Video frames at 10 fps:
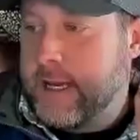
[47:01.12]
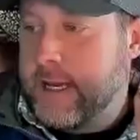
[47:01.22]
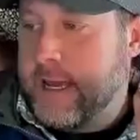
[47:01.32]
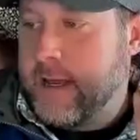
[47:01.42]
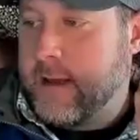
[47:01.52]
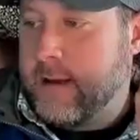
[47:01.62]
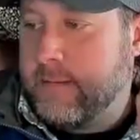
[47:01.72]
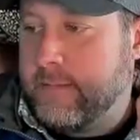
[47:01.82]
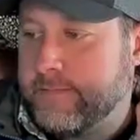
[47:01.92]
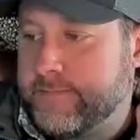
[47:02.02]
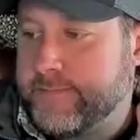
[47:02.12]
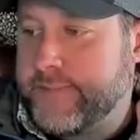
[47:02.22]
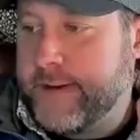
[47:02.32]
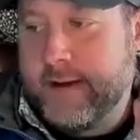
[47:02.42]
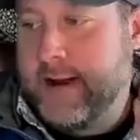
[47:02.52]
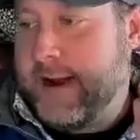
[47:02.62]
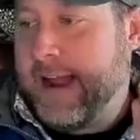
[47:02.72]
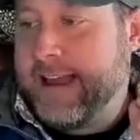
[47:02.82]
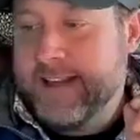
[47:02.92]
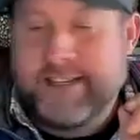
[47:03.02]
could see
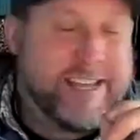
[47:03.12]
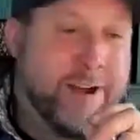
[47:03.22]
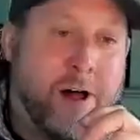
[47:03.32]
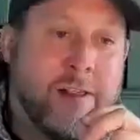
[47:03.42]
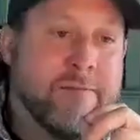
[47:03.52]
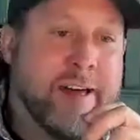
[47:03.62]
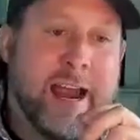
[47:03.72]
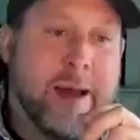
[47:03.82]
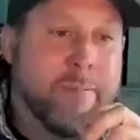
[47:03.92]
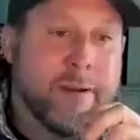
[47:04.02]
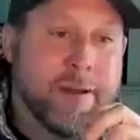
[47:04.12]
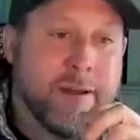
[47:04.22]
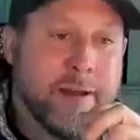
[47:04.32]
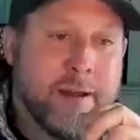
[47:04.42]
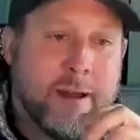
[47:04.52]
I could see all of that happening.